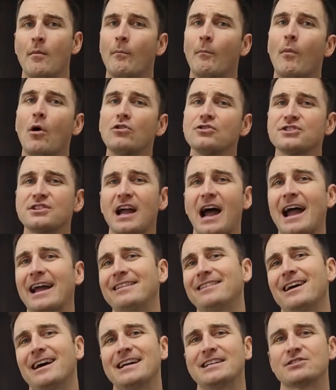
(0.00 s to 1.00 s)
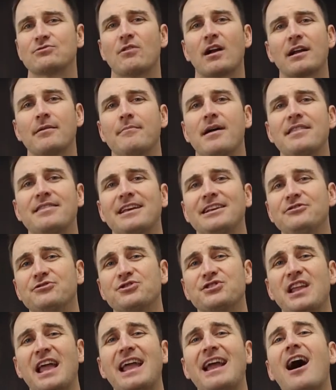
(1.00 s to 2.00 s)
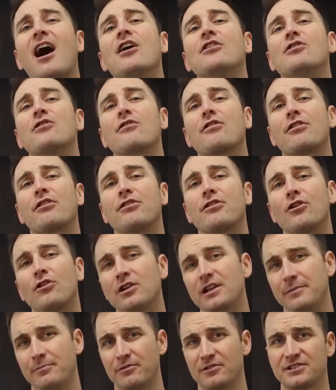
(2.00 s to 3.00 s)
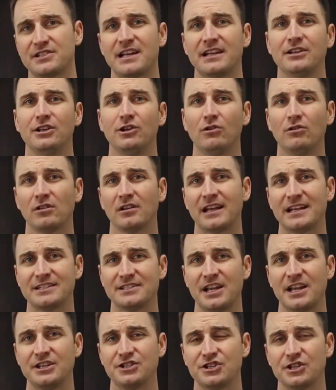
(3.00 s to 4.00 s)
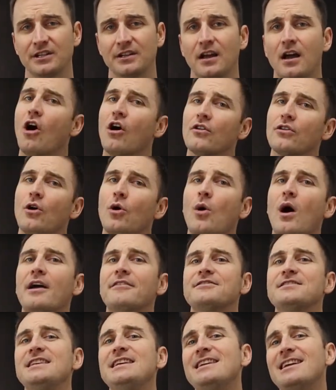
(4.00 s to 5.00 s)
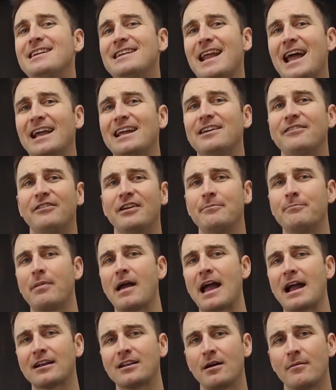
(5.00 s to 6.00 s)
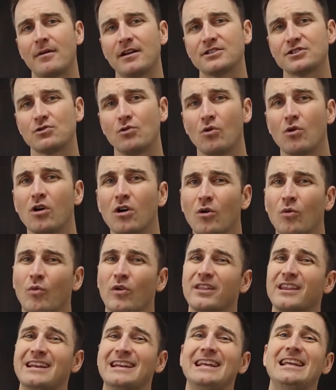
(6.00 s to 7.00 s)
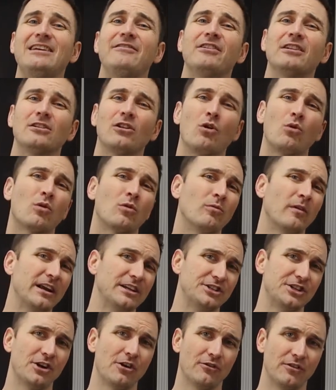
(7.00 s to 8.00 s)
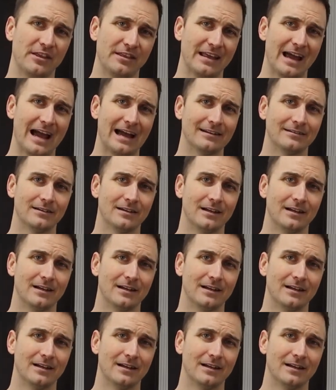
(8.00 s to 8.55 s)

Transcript: Most guidelines recommend that you stay under 30% utilization, although I've seen a negative impact on my score with an even lower ratio than that.